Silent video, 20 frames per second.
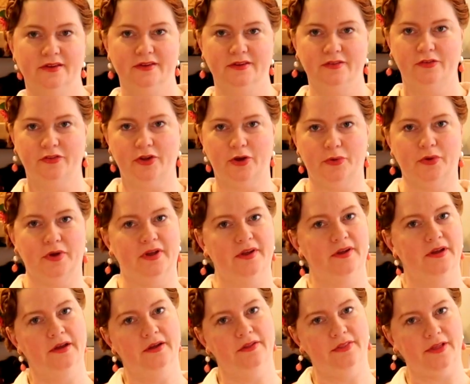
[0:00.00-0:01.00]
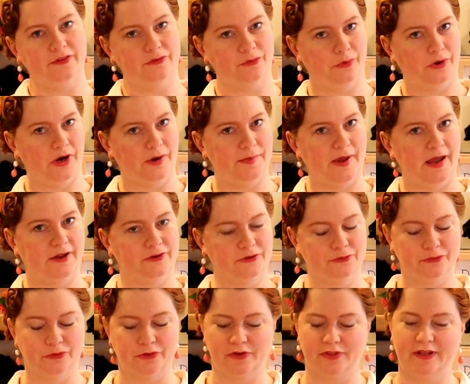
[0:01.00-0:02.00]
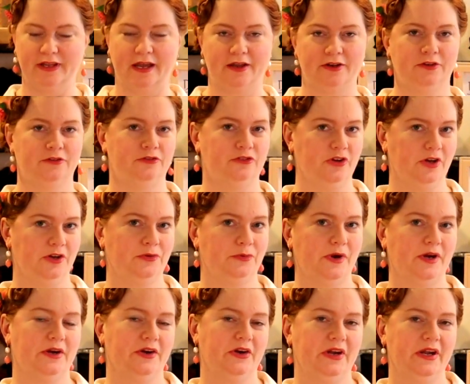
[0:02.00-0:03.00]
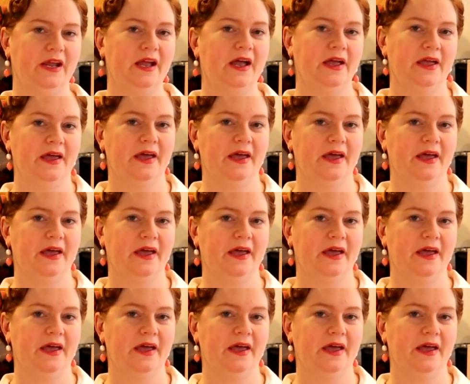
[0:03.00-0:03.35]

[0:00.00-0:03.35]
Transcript: So that's where I'm at for the end of January.